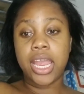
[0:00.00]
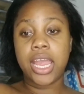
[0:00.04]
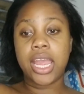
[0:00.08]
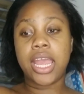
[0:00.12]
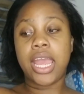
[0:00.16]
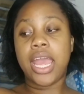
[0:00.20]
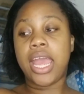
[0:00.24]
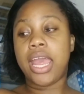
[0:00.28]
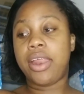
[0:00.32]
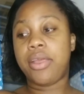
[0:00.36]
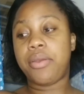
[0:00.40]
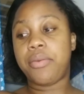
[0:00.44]

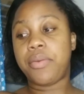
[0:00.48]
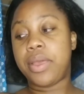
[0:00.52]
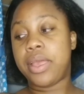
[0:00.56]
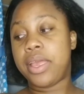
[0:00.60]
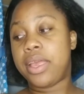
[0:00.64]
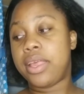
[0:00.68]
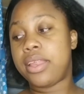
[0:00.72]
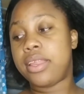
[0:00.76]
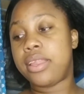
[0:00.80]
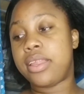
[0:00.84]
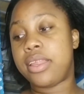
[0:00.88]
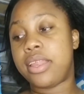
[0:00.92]

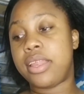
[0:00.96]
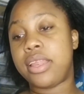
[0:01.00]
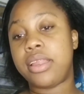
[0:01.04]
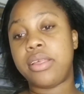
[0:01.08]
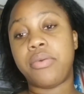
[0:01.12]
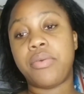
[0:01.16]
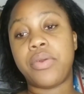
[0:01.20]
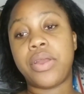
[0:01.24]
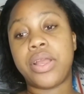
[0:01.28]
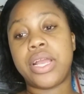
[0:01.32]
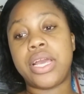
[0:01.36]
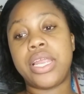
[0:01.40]
Anyways,
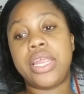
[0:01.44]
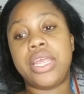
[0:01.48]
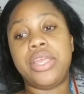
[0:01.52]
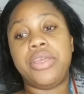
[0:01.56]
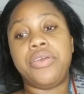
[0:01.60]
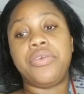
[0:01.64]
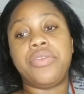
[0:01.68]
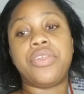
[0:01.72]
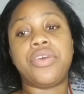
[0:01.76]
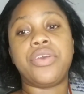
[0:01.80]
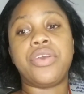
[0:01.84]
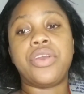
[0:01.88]
we're gonna
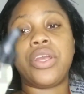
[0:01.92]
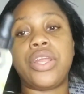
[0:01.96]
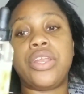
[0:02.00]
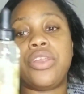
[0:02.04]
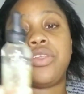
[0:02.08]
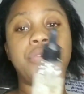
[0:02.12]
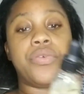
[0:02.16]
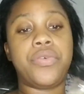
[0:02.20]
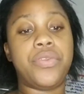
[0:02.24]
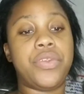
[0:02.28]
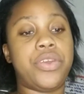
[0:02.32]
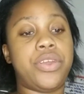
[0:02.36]
use our
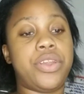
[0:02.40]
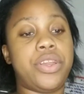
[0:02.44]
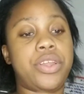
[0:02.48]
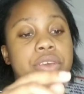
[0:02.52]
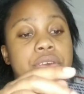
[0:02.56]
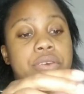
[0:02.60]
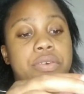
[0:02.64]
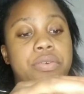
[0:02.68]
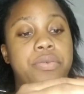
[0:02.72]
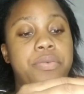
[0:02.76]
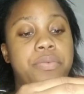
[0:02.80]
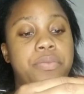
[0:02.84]
toner
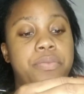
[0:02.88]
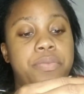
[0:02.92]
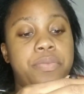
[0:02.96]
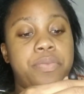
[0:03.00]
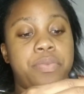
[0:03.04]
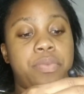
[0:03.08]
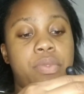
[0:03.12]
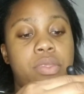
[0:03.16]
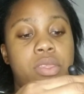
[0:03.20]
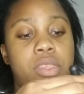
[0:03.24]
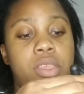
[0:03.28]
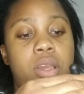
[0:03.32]
now.
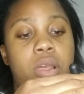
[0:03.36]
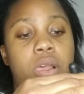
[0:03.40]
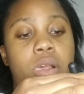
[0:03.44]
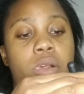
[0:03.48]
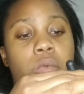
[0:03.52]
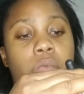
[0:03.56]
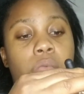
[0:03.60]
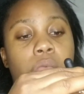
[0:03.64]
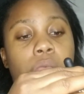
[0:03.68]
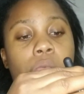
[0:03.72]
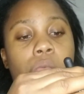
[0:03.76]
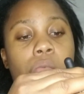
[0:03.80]

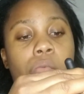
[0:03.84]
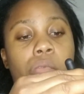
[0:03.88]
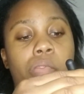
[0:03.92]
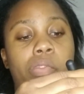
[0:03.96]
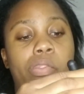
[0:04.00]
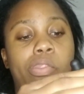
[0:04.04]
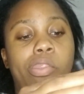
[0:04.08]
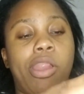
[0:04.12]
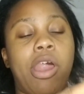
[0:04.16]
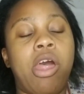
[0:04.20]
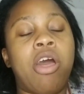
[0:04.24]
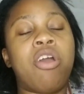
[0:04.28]

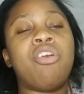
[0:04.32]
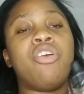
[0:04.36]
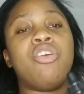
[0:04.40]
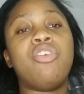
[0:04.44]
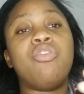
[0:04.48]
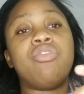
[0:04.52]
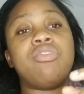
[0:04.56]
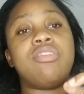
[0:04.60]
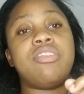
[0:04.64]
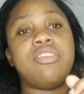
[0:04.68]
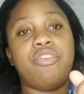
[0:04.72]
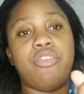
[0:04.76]
Our glow
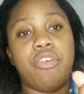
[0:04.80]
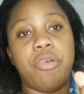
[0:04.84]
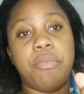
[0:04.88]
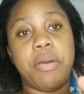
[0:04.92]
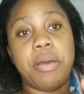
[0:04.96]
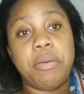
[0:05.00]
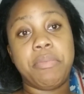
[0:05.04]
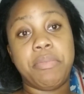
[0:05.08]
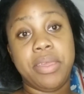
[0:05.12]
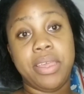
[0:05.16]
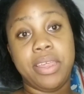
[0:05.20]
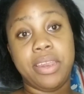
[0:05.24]
serum, I
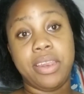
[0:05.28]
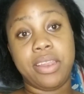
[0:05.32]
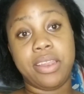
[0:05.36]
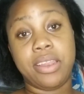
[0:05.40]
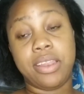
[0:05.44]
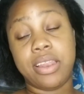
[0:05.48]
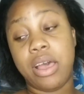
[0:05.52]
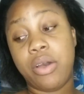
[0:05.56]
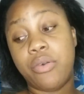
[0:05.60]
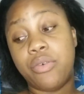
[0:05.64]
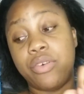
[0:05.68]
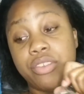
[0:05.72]
mean.
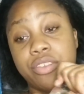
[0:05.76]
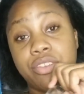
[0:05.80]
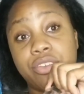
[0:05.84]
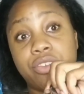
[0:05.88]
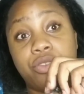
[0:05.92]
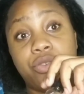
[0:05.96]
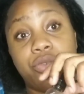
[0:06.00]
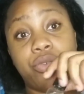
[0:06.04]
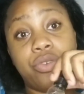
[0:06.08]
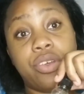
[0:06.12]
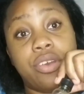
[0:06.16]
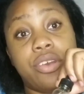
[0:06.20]
That was the
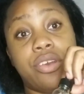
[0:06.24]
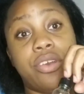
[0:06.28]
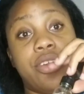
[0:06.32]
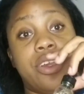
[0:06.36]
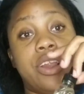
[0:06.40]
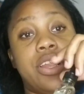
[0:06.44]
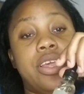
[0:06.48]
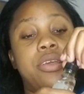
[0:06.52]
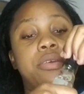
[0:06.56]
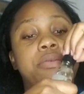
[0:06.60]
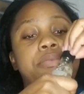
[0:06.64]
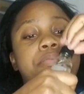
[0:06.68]
toner
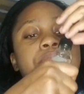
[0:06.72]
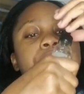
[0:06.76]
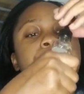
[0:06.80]
earlier.